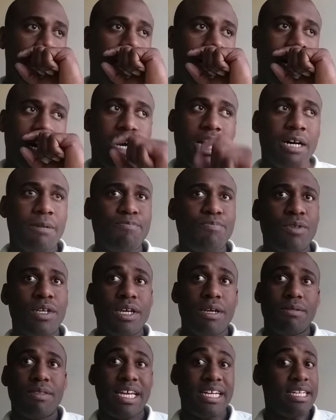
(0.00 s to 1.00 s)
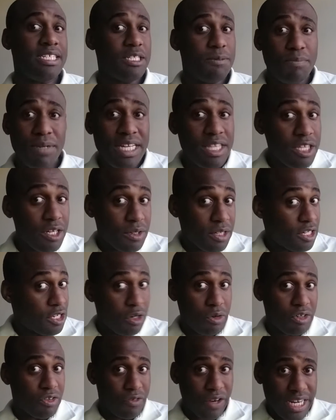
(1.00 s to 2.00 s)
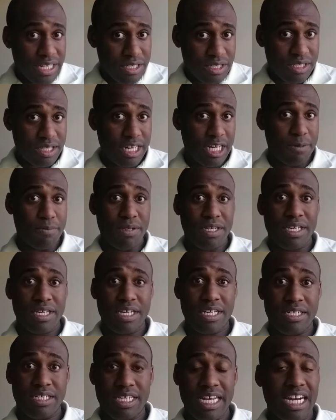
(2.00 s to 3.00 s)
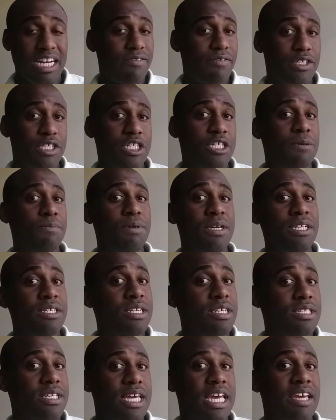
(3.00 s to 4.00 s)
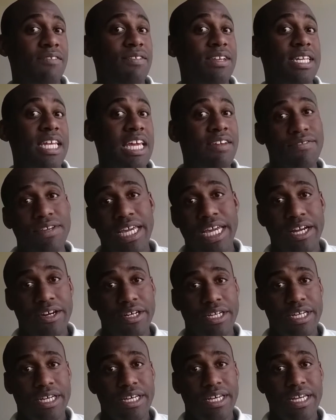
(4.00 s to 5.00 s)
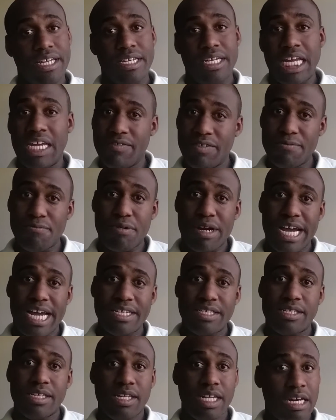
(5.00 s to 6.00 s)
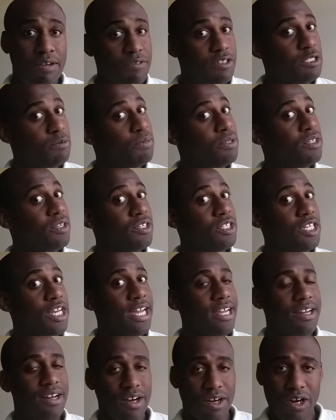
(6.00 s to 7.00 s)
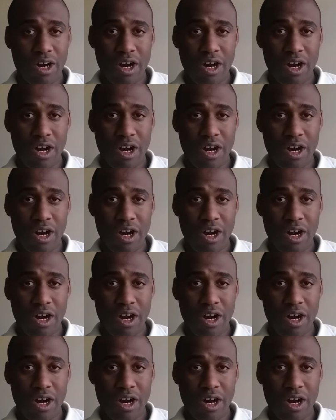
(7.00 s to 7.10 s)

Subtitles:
That doesn't mean though that no one races there, because down in Virginia Beach, that's a heavy Navy area, and Navy brats love to spend their check on